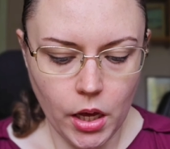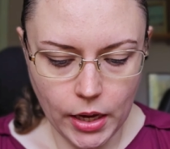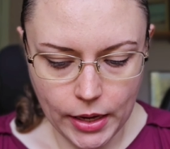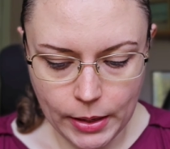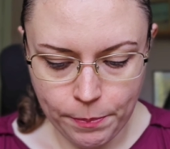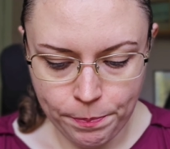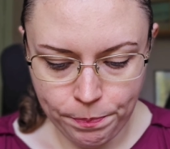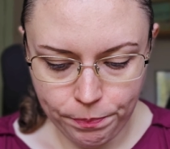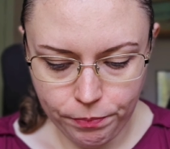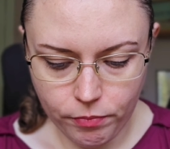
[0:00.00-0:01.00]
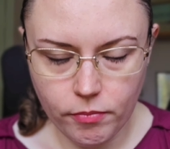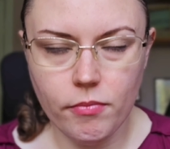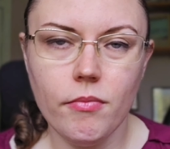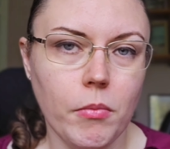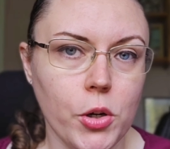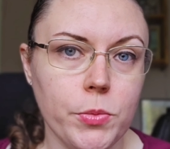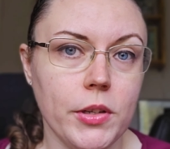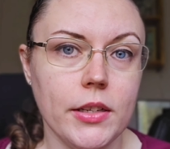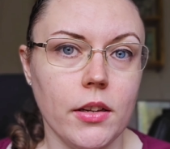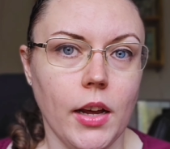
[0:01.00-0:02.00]
My
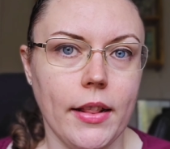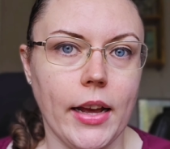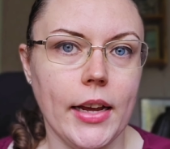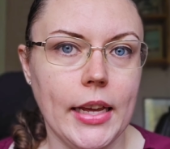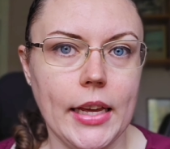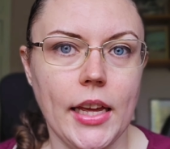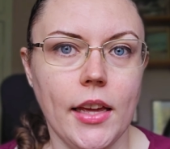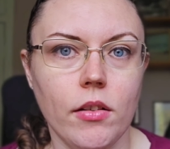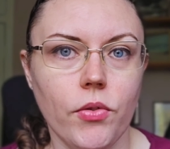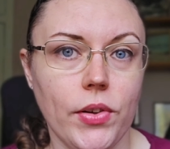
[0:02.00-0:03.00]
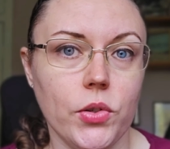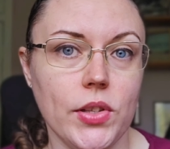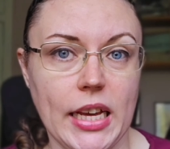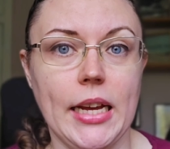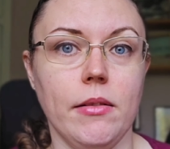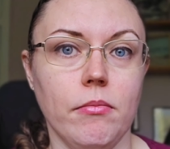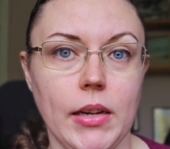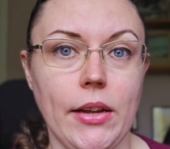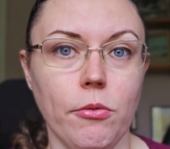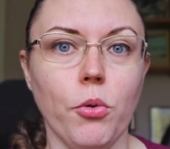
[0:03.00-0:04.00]
husband isn't like that. He feels the heat
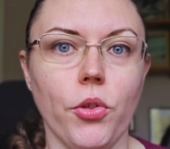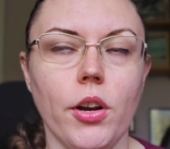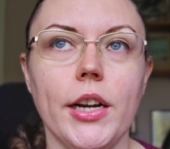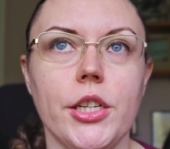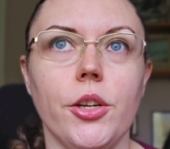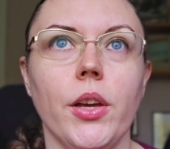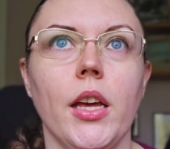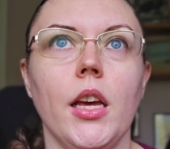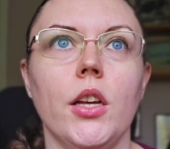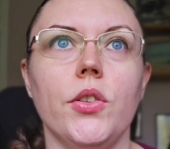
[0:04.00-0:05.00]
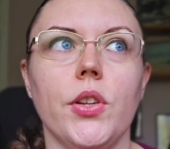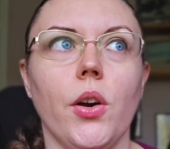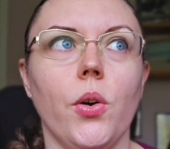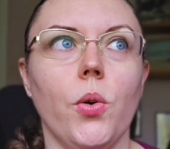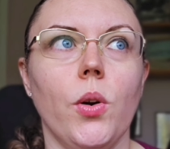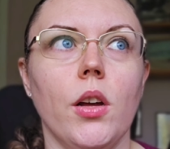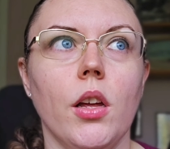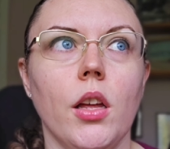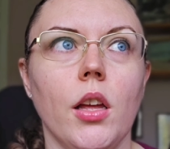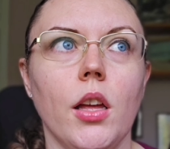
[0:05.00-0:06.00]
even more than I do. So
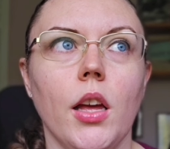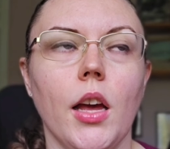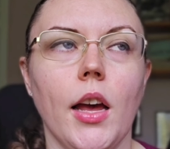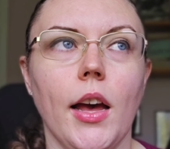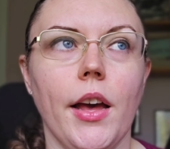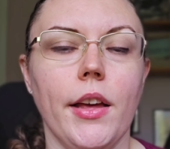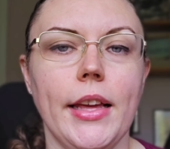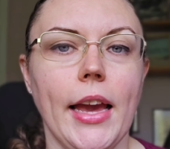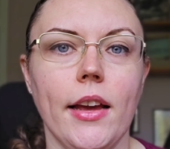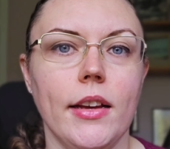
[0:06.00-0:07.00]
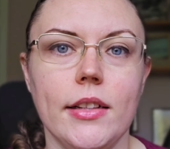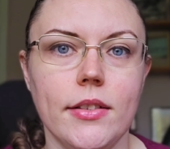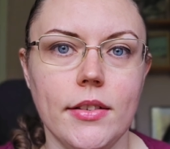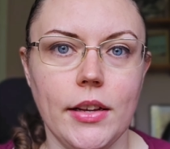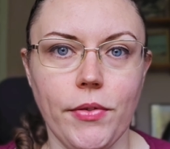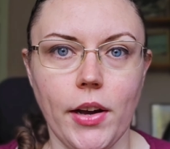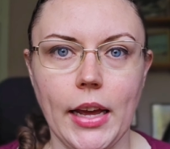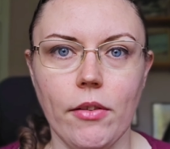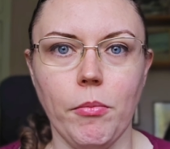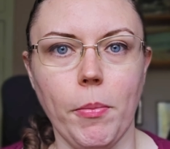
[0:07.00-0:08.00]
yeah, it's, if I
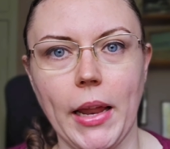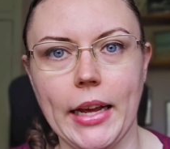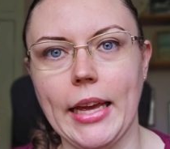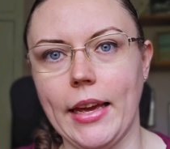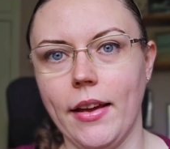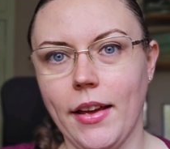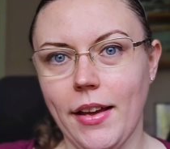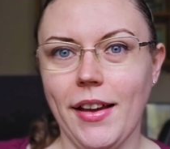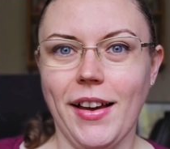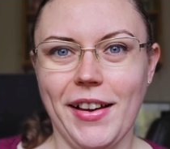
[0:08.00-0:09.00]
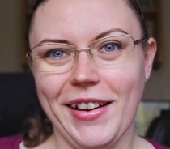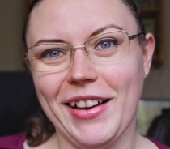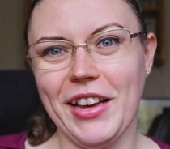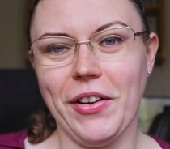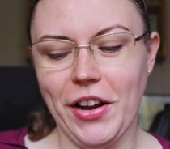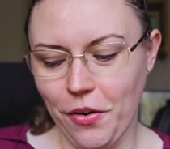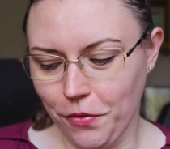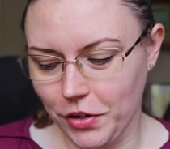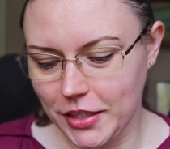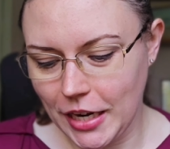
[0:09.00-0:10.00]
have my blanket going
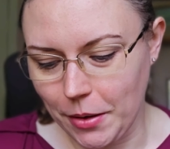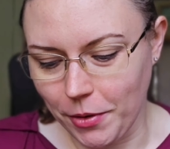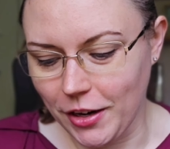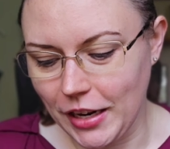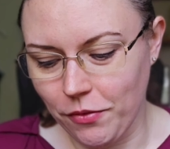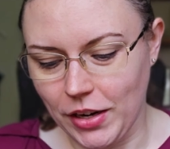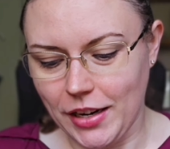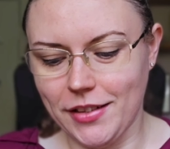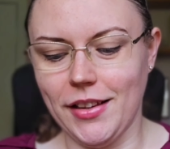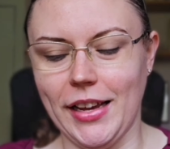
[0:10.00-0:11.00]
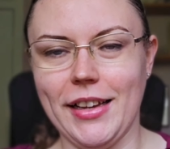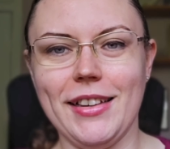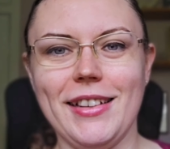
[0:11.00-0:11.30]
over onto him on an evening, he's like,